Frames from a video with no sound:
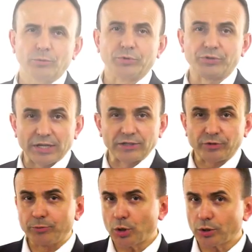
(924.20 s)
With the
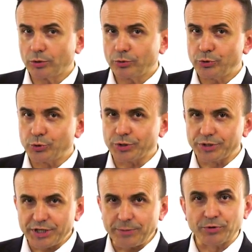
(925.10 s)
ELTVILLE model, you
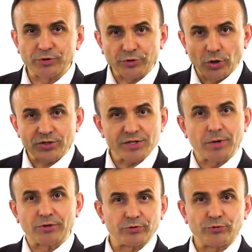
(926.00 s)
can keep the thoughts
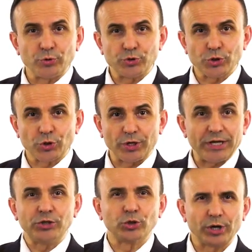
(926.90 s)
about the future
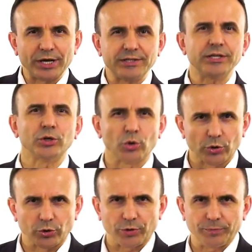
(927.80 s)
in your head in
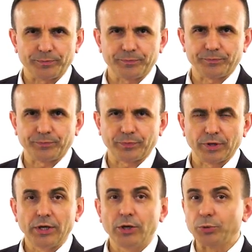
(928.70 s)
order.
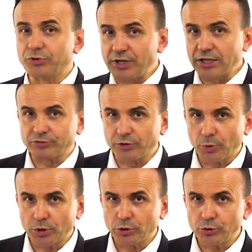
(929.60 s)
With the ELTVILLE
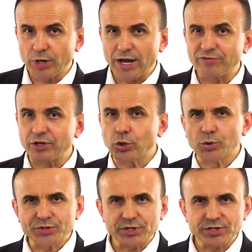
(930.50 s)
model, you have a
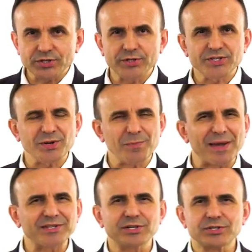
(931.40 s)
consistent
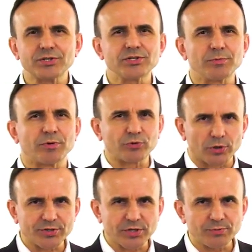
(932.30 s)
semantic system of
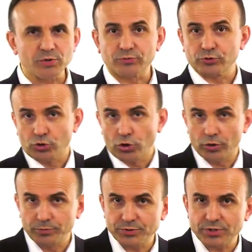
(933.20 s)
concepts, of
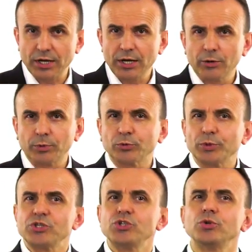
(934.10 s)
terms, with
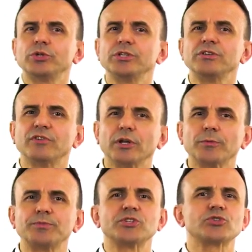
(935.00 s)
which you can
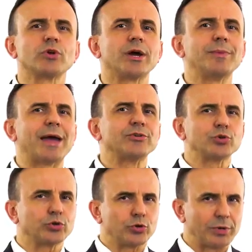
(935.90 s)
develop, describe, and
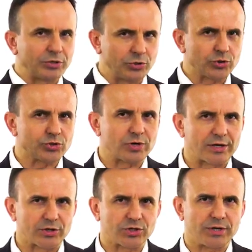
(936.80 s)
document your
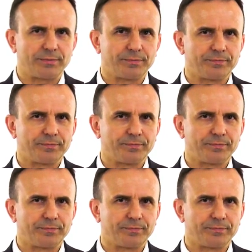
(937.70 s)
strategy.